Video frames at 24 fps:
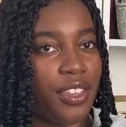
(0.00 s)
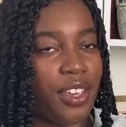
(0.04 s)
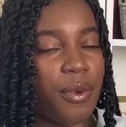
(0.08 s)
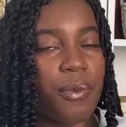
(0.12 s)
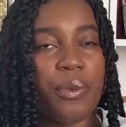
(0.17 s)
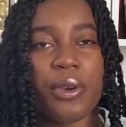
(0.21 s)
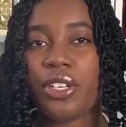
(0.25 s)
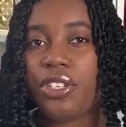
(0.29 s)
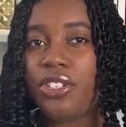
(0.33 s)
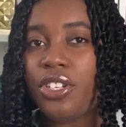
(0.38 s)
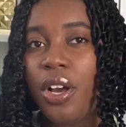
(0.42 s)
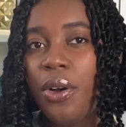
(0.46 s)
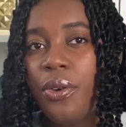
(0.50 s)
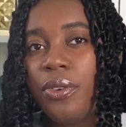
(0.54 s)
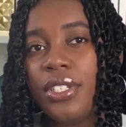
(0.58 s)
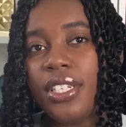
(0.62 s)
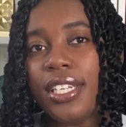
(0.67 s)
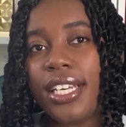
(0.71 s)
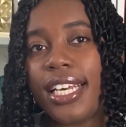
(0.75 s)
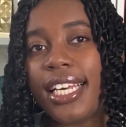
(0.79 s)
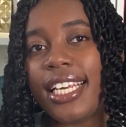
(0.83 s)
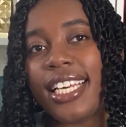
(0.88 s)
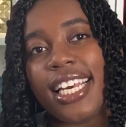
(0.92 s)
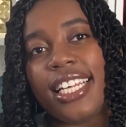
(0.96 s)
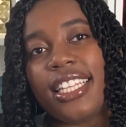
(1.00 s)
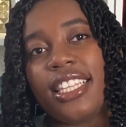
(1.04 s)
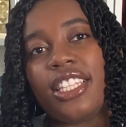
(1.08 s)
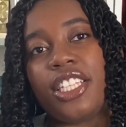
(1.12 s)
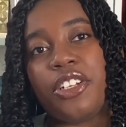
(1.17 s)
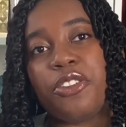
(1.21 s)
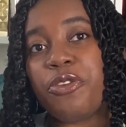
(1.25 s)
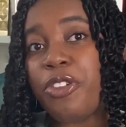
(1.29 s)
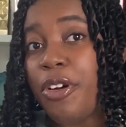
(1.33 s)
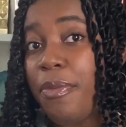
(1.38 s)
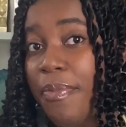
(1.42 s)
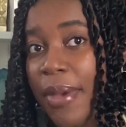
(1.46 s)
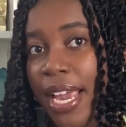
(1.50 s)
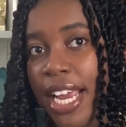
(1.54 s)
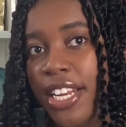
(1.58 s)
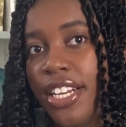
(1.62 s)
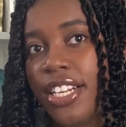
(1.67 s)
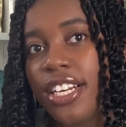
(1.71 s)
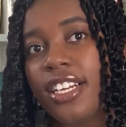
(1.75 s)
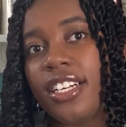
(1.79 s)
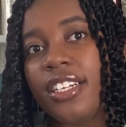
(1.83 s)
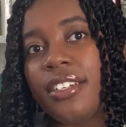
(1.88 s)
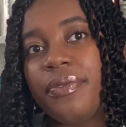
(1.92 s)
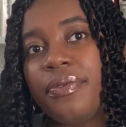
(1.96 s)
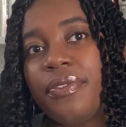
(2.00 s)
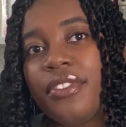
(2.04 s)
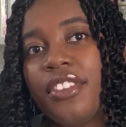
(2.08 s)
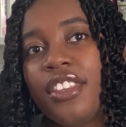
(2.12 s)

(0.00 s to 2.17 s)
We don't get the remainder.